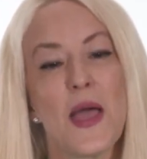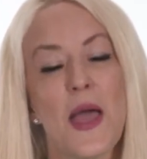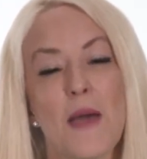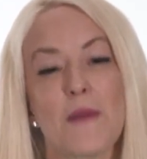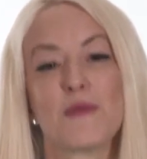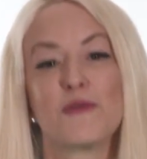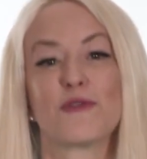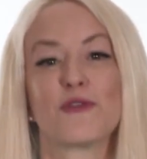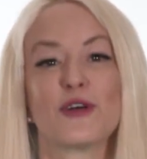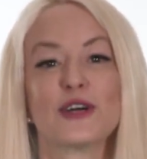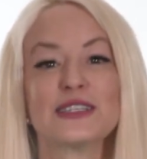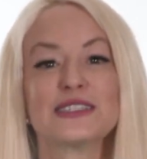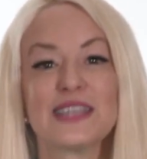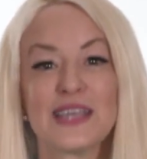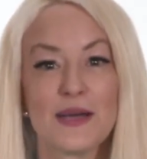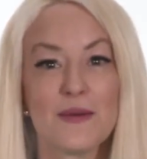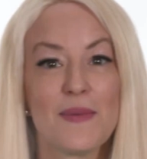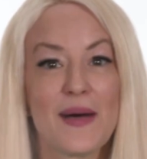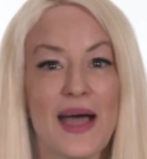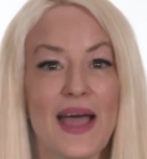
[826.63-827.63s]
And before I
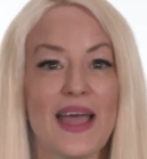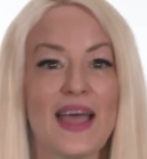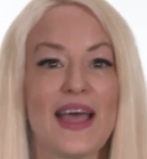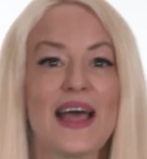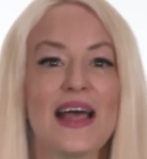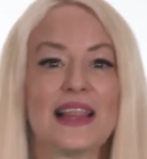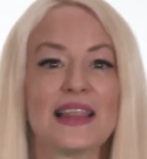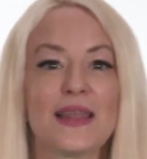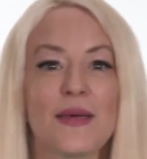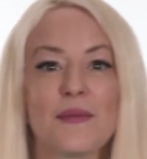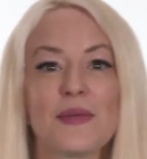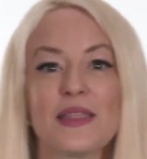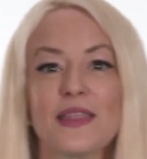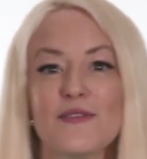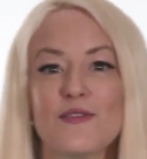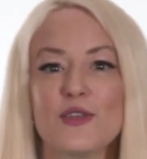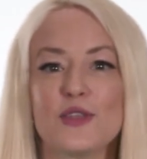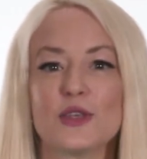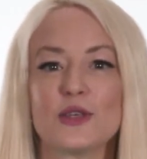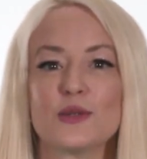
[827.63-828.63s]
say goodbye, let me
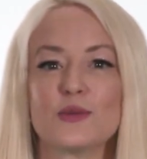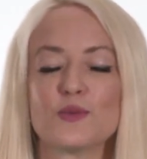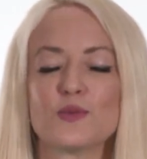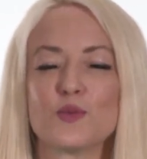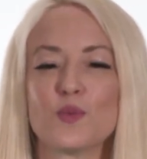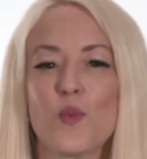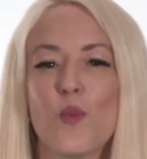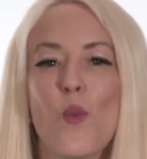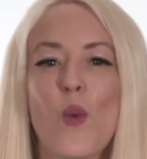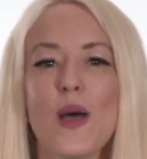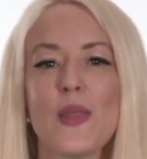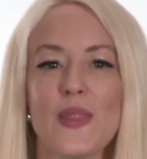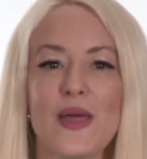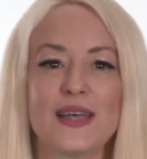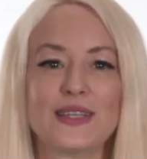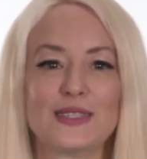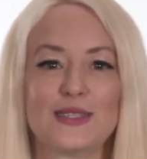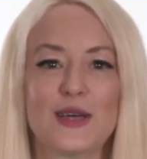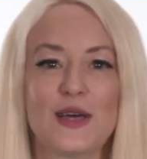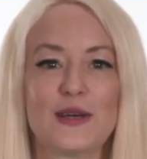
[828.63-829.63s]
leave you this one
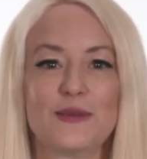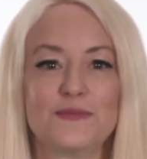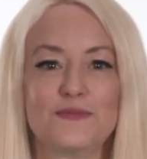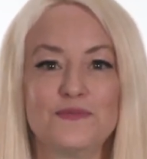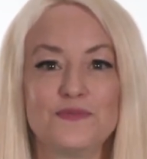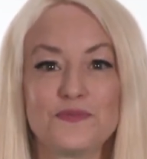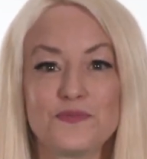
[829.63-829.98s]
last thought.